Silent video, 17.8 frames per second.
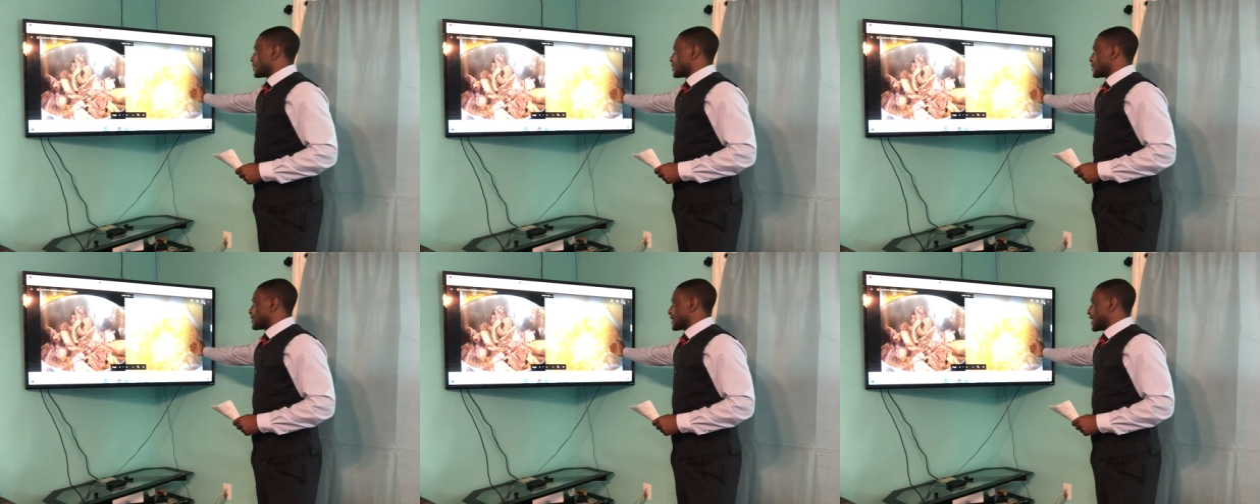
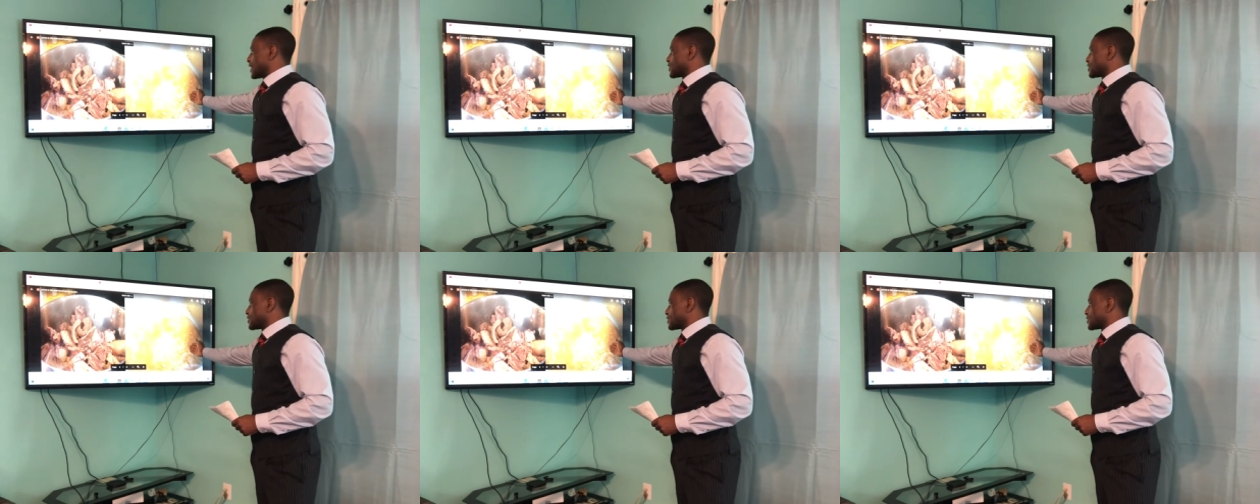
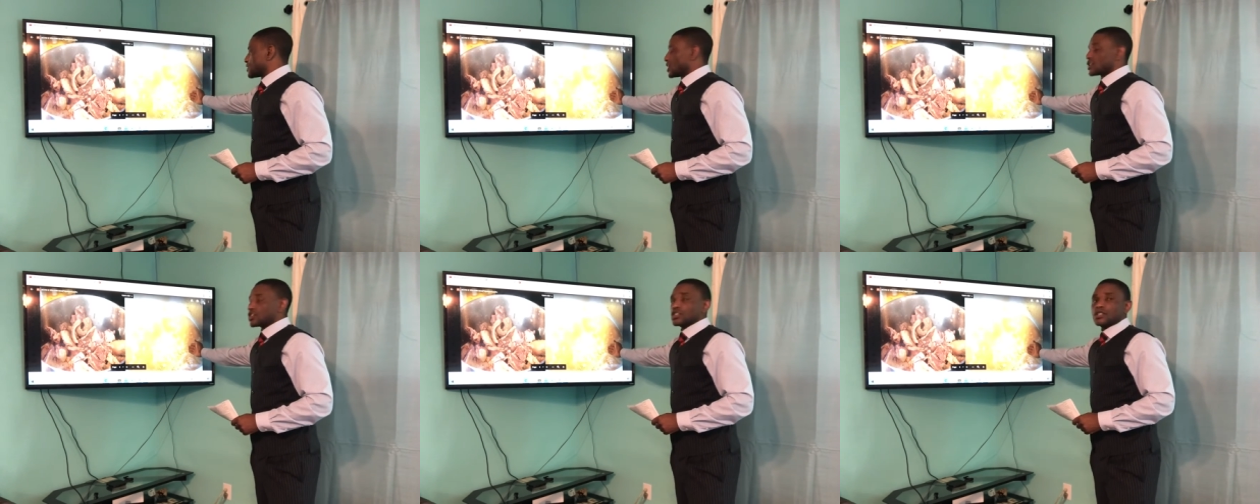Next,
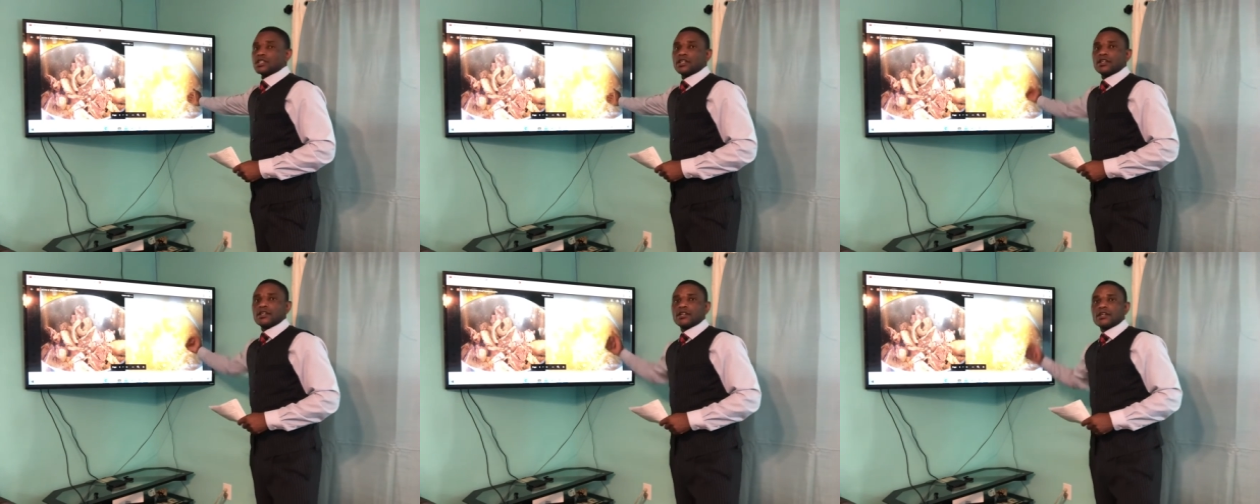
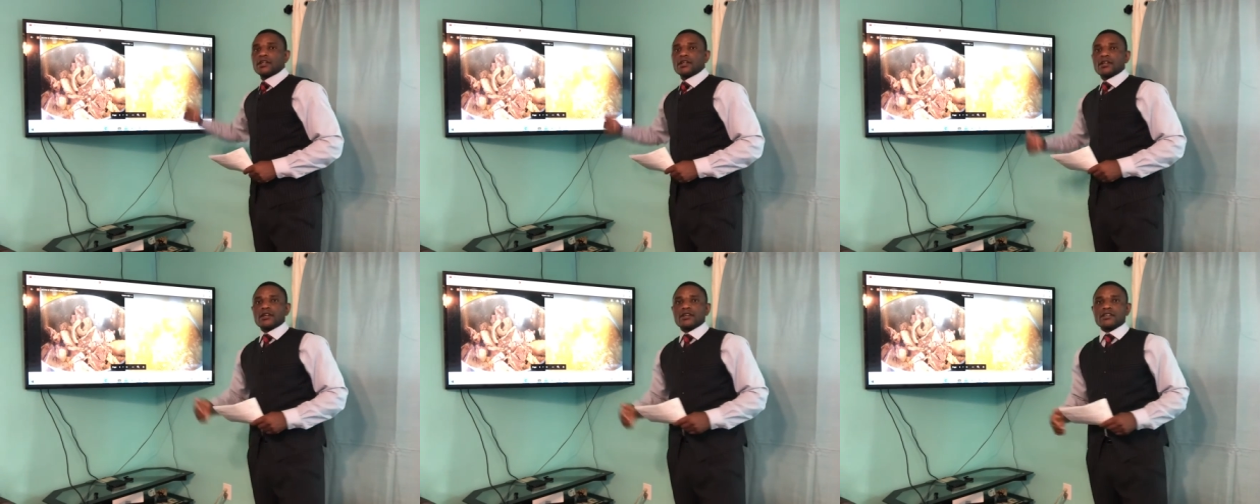this
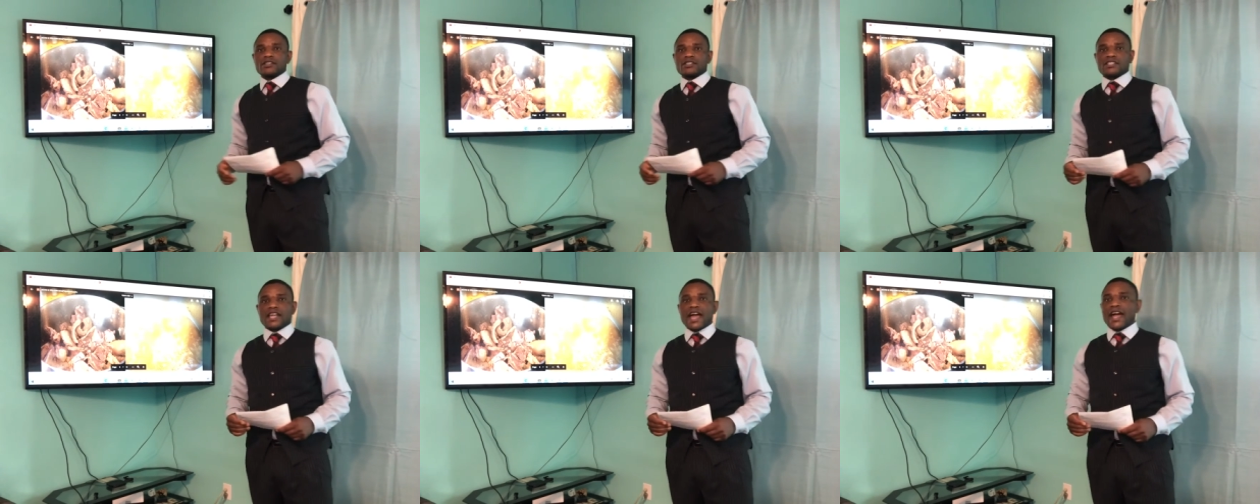
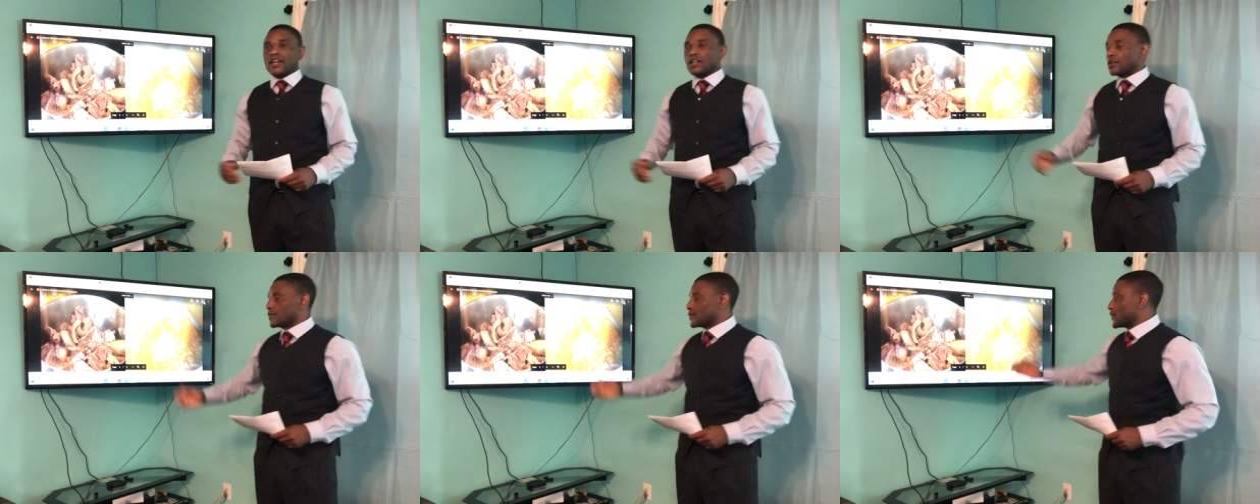
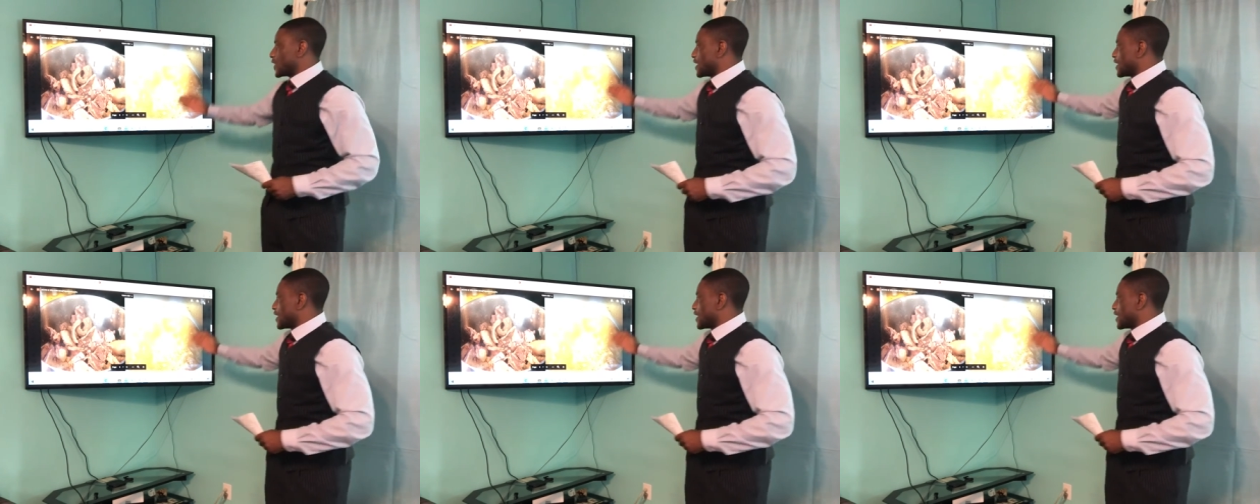side of